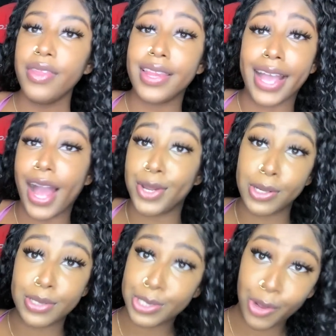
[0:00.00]
Like, I
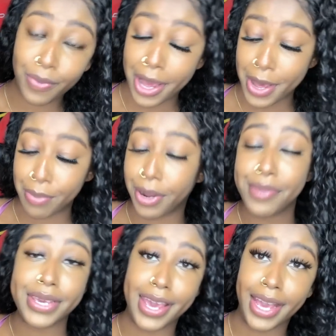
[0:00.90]
know you stole my
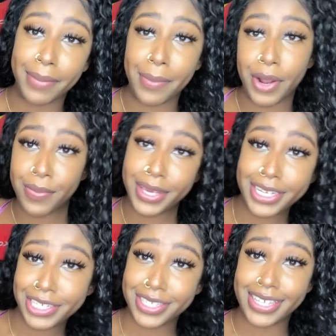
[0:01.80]
Barbie egg, my Barbie
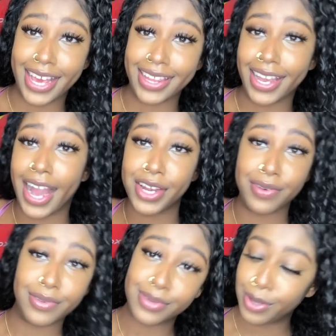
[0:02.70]
kitchen set. Like, I
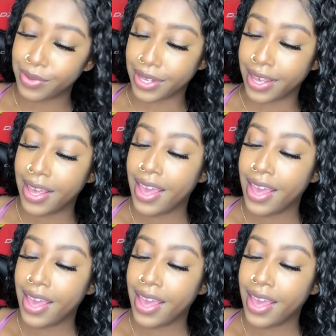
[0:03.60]
know you stole it.